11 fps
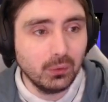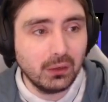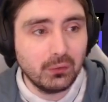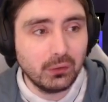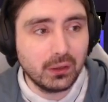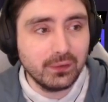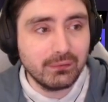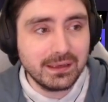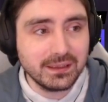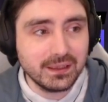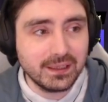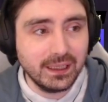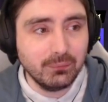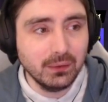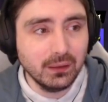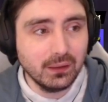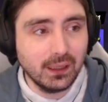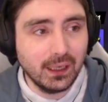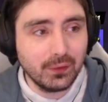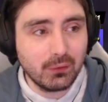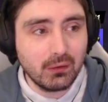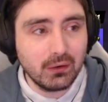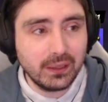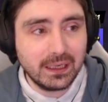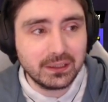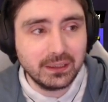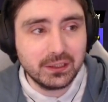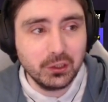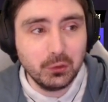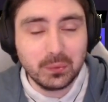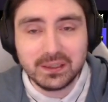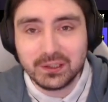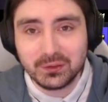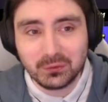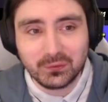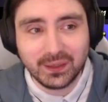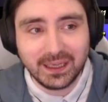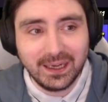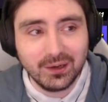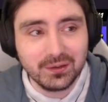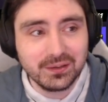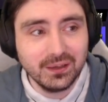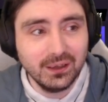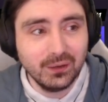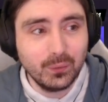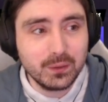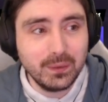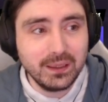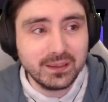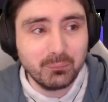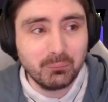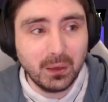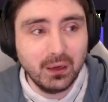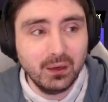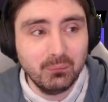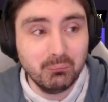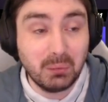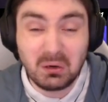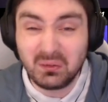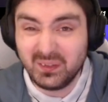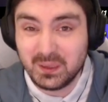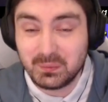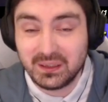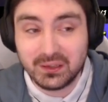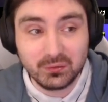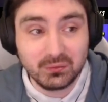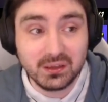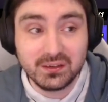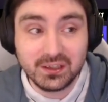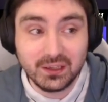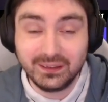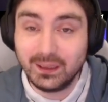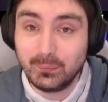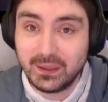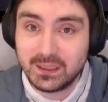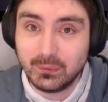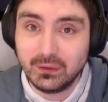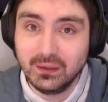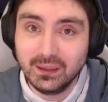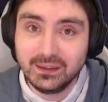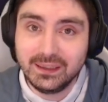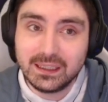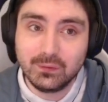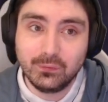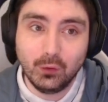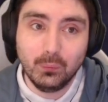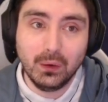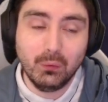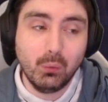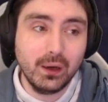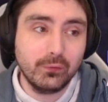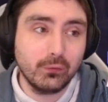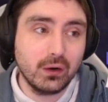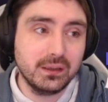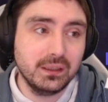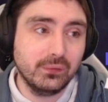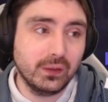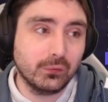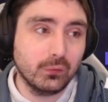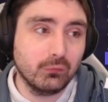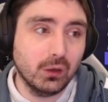we'll go and look at the rest of the team. There are only actually two positionals for Chaos, which means that both of these positionals, and certainly the Beastmen, need to form a wide variety of different